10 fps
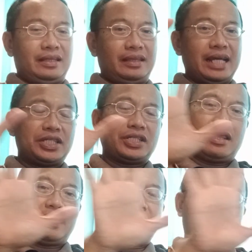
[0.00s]
that's the
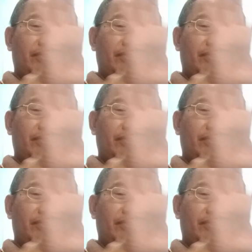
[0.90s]
thing of